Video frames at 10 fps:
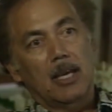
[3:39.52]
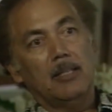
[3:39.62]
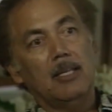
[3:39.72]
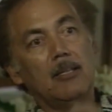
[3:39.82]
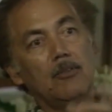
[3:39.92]

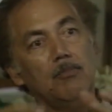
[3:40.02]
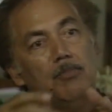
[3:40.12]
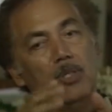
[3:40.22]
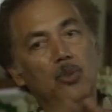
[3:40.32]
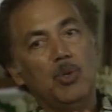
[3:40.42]
And
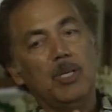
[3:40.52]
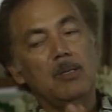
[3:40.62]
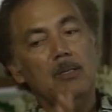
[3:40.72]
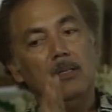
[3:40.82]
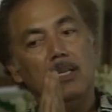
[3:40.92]
then
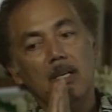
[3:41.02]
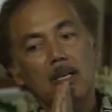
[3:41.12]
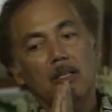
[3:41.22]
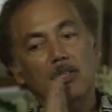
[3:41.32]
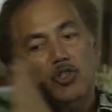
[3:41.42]
between
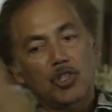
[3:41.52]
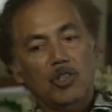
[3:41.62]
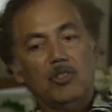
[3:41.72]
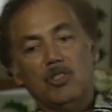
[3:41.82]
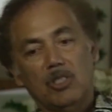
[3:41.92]
the
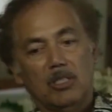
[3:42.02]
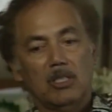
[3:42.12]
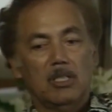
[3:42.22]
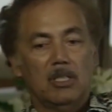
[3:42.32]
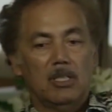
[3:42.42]
church,
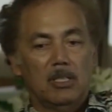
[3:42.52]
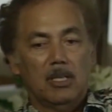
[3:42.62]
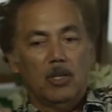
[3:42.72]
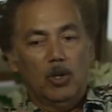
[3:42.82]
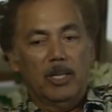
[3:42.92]

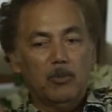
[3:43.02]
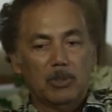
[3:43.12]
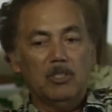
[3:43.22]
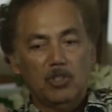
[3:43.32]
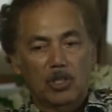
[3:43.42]
her
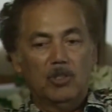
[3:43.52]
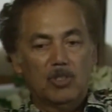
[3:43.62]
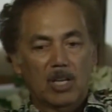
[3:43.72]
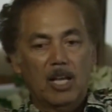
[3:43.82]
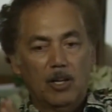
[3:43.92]
link with the
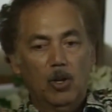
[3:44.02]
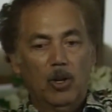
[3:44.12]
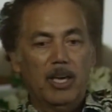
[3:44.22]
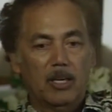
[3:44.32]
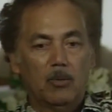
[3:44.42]
church and
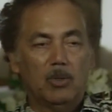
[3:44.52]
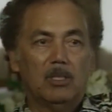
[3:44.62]
her link